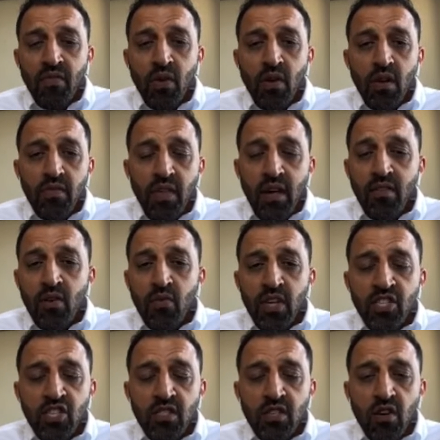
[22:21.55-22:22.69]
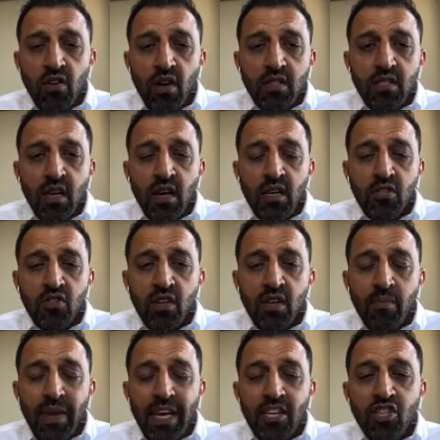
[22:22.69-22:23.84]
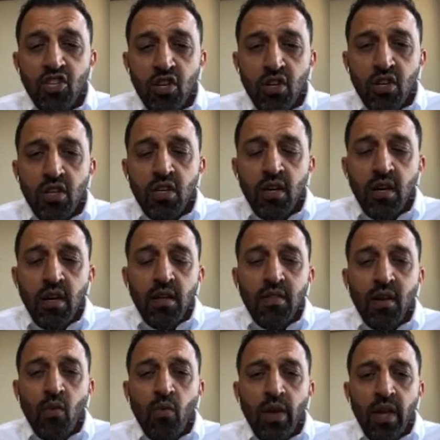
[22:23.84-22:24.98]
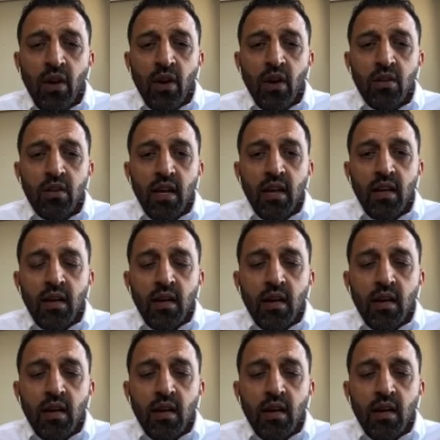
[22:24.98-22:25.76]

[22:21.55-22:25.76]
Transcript: for the other regions across the country to make sure that we are,